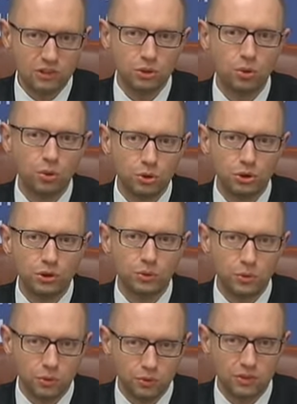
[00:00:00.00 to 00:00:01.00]
People
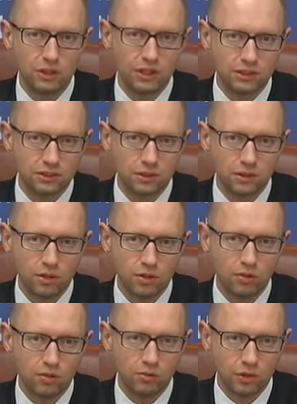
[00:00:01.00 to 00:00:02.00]
expect us to
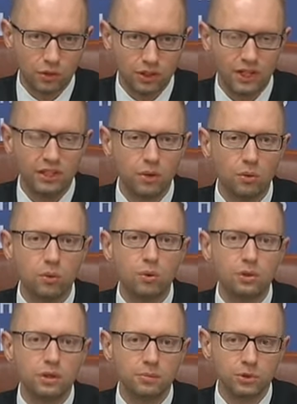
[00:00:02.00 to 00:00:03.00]
fulfill the agreement
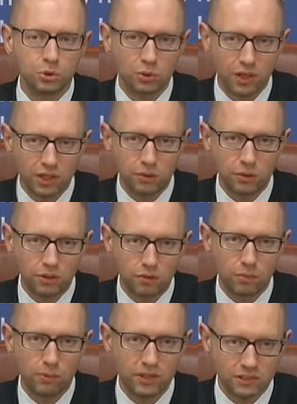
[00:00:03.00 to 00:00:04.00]
between Ukraine
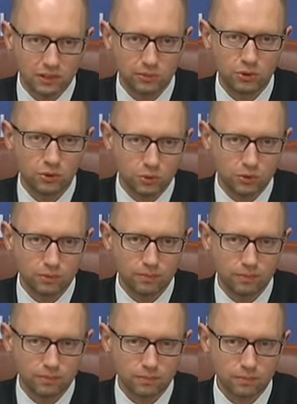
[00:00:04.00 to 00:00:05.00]
and the E
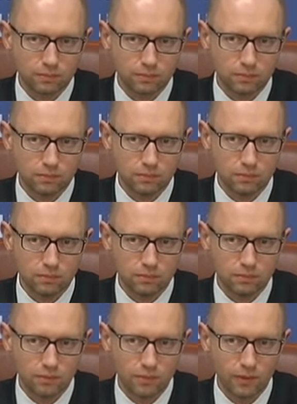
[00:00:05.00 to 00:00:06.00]
U and
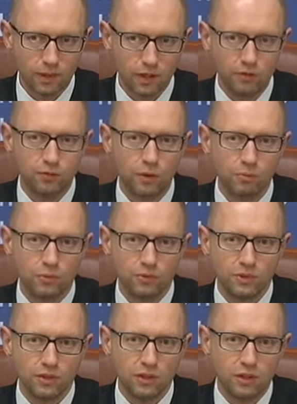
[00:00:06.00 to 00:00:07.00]
make Ukraine
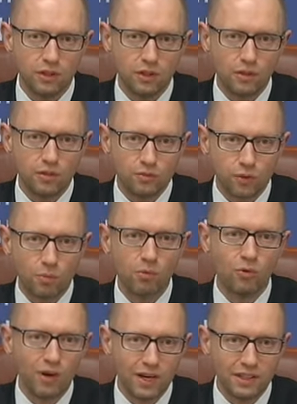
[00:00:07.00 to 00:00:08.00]
a European
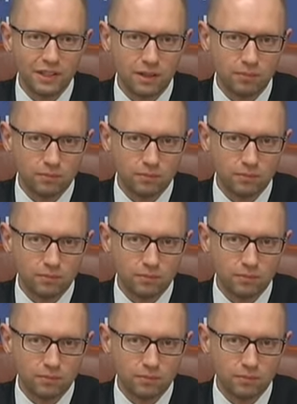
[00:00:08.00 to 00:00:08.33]
country.